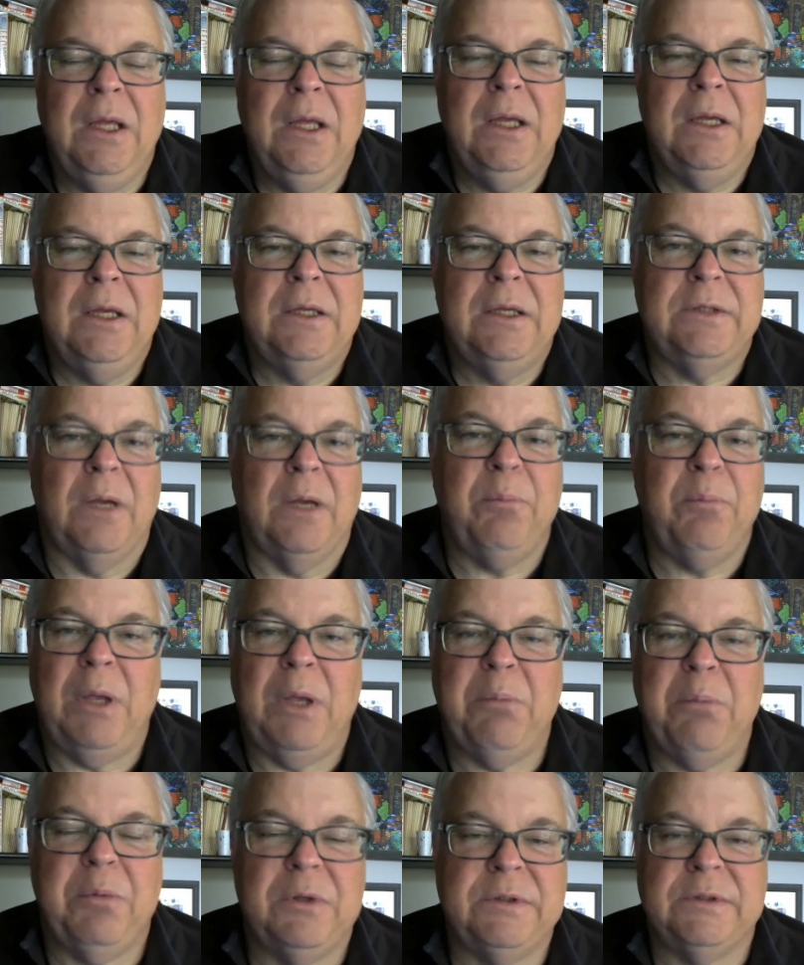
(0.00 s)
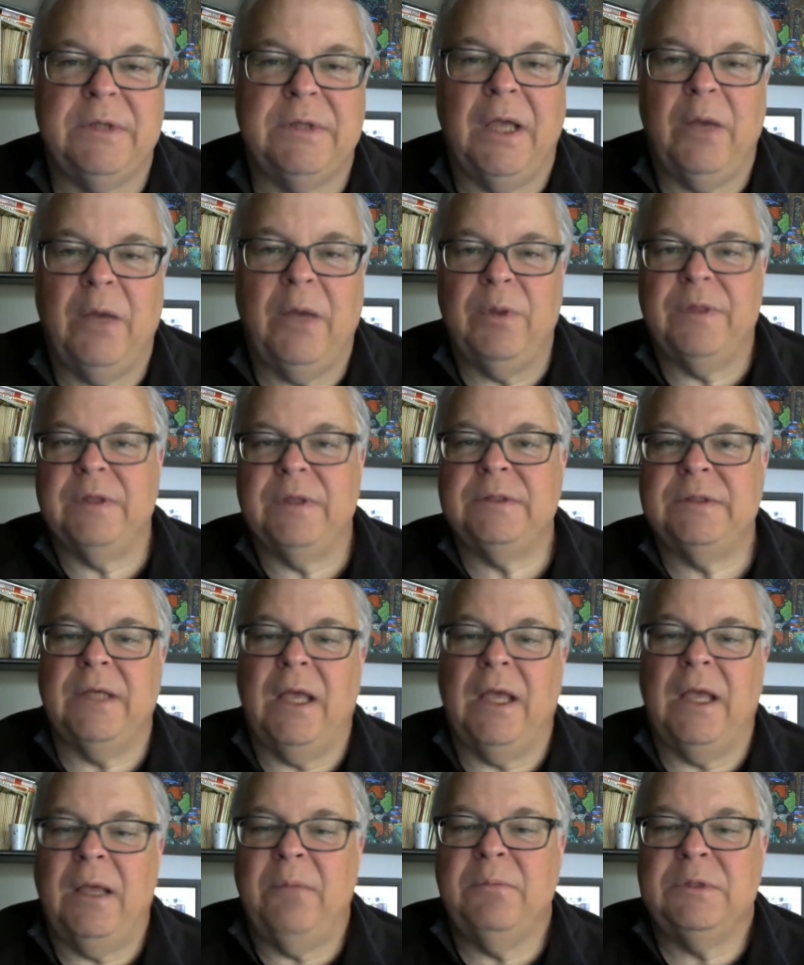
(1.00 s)
Some people stay with the
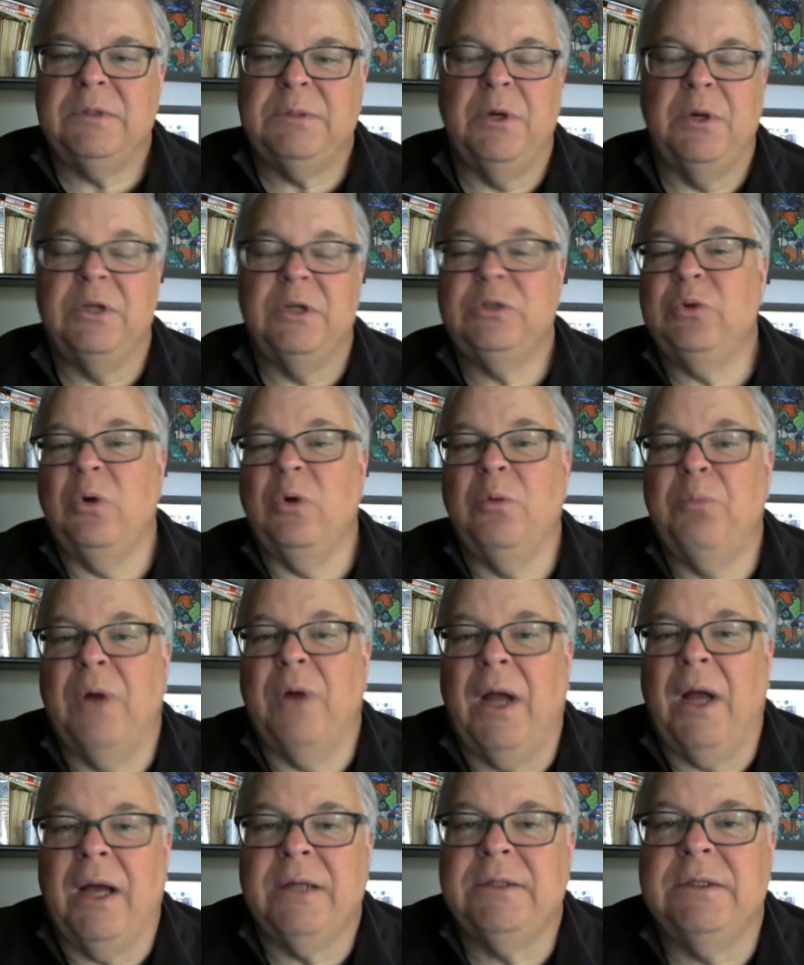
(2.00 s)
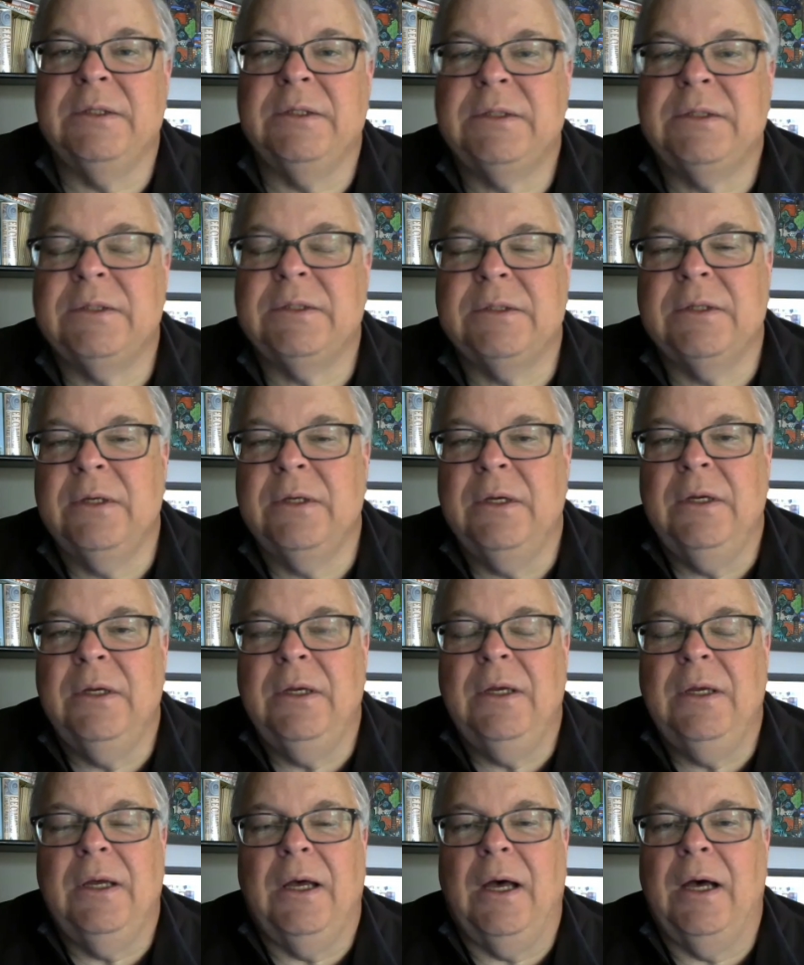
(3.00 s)
same spiritual practice
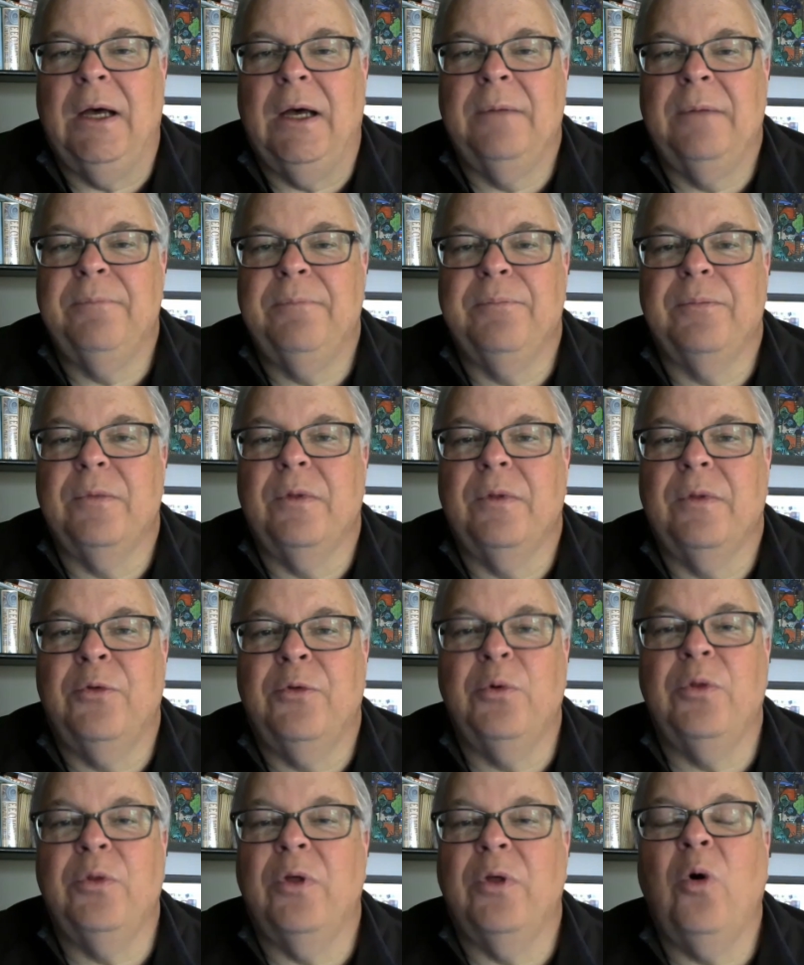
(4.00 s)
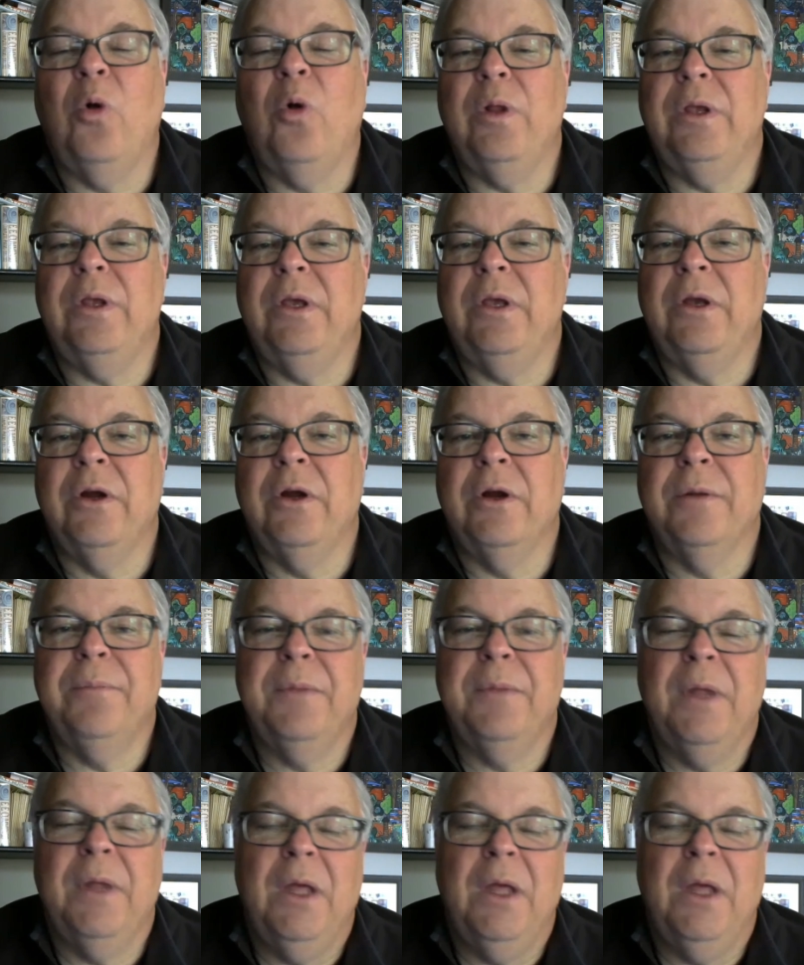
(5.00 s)
um, through the whole year.